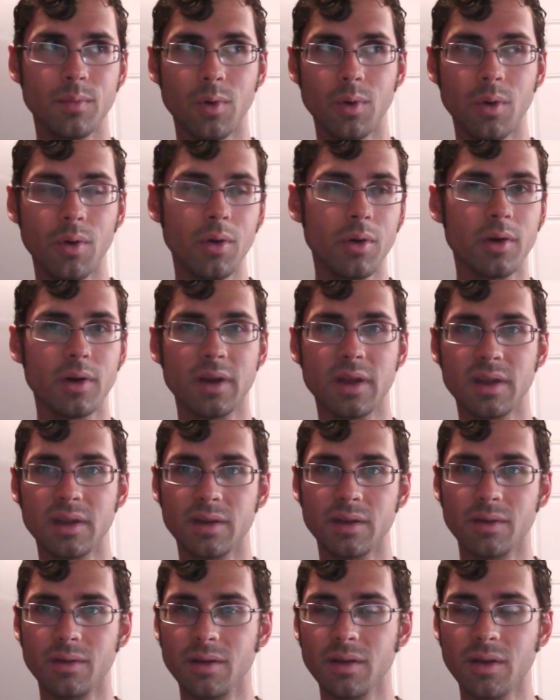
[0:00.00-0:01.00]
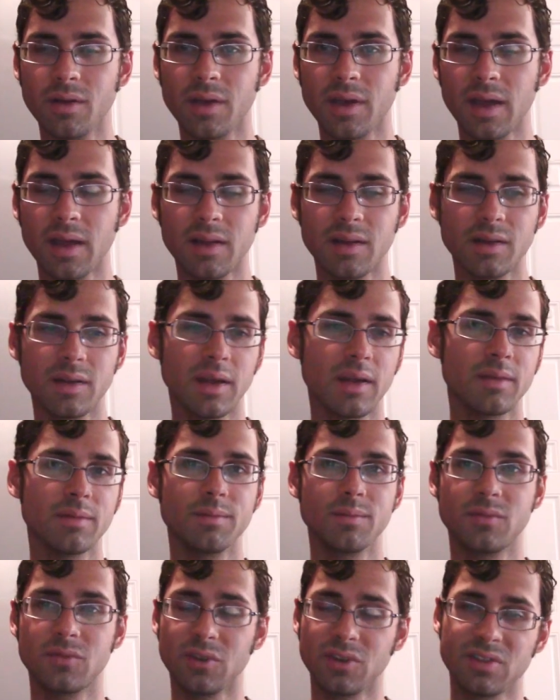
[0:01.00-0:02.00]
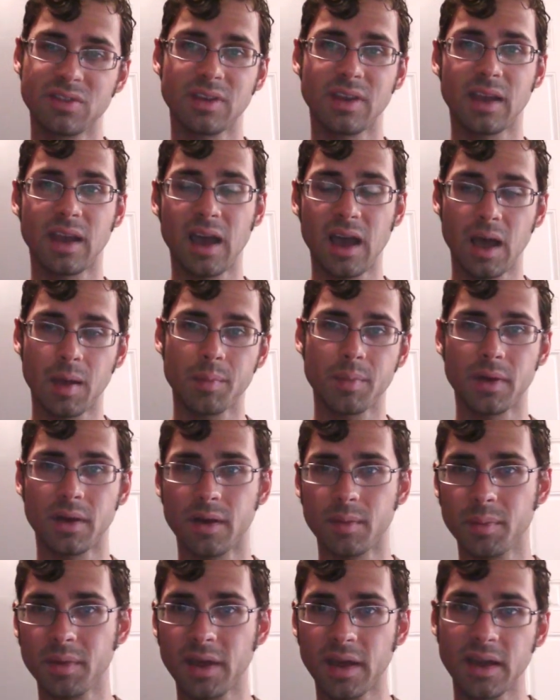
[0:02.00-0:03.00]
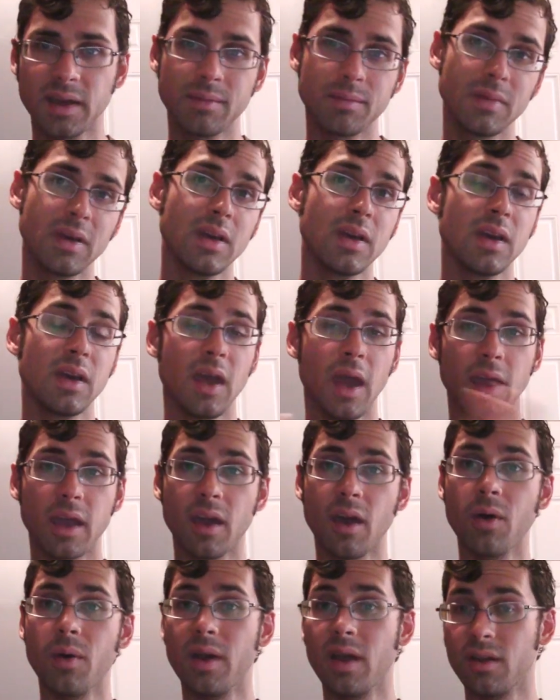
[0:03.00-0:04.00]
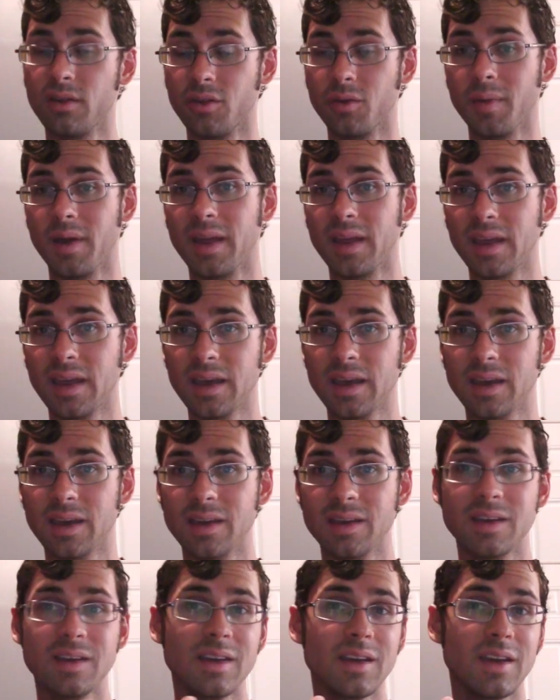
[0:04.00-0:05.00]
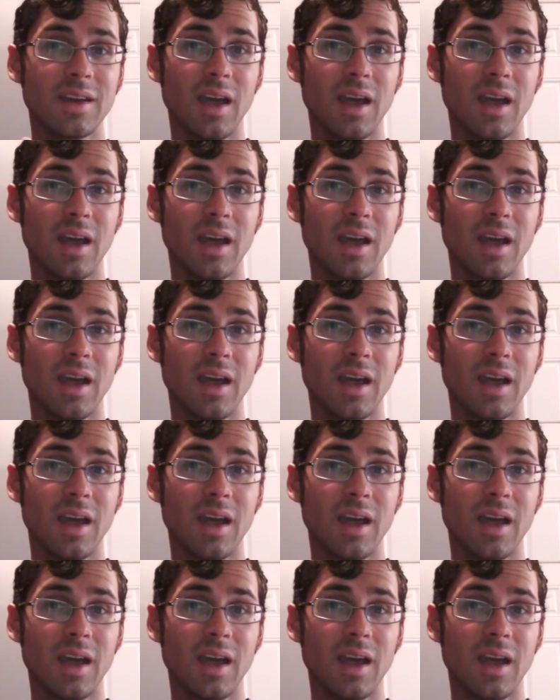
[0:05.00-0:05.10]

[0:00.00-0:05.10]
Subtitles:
Oregon, or, you know, like I'll just, like, hop on a plane and go, and I'll do my gig,